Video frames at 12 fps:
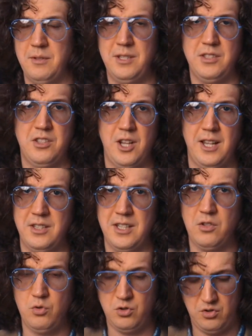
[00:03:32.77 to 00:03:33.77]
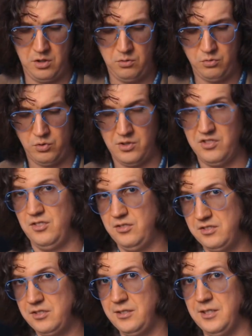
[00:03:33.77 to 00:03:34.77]
It's highly interesting. For
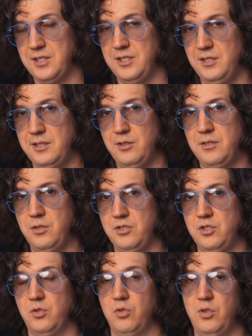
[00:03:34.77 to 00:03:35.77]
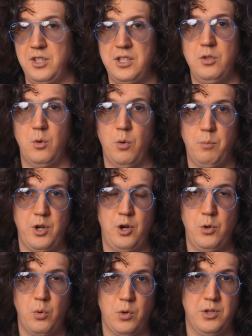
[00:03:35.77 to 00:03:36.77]
instance, there is a trick in
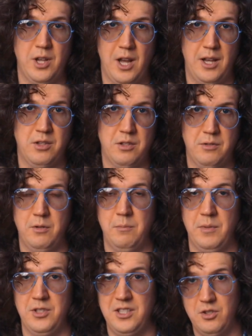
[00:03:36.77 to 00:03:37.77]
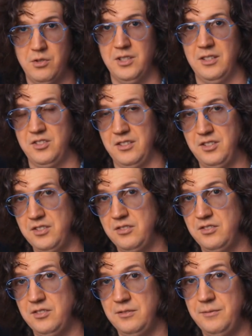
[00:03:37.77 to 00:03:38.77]
OPA or not, but here it
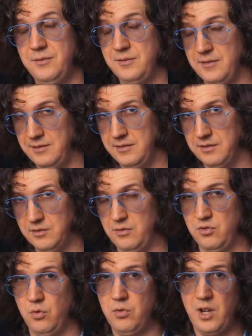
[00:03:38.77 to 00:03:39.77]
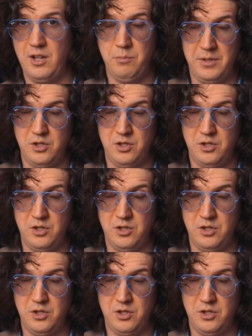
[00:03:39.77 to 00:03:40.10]
exists. Do not be